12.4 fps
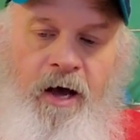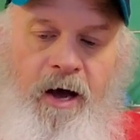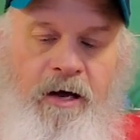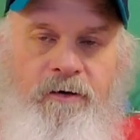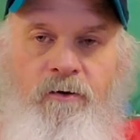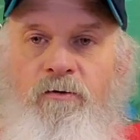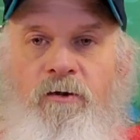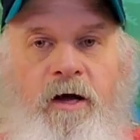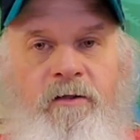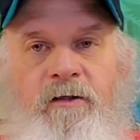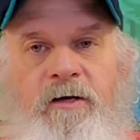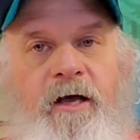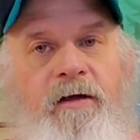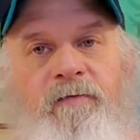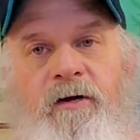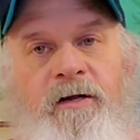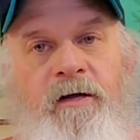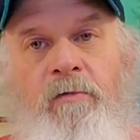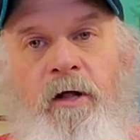I don't like the
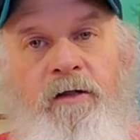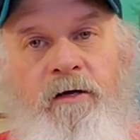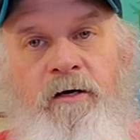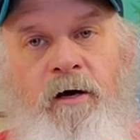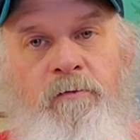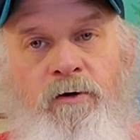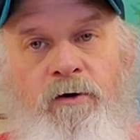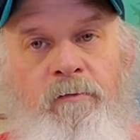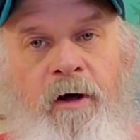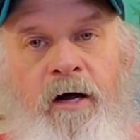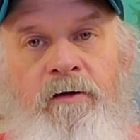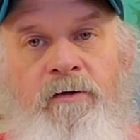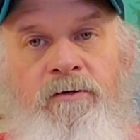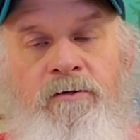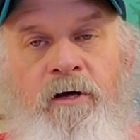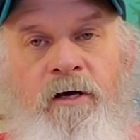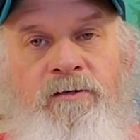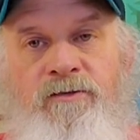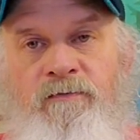KVD blade that comes on the back of these
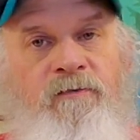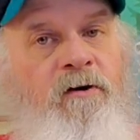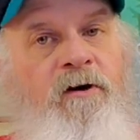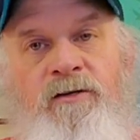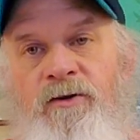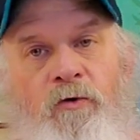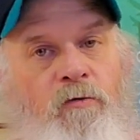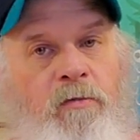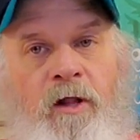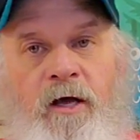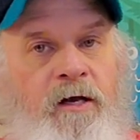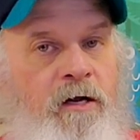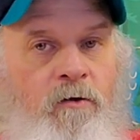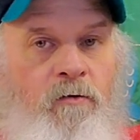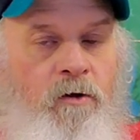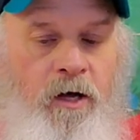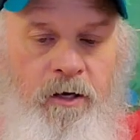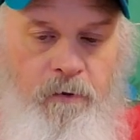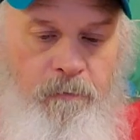things. It's a very dull blade. I don't
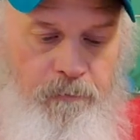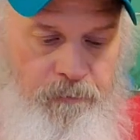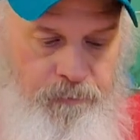like them.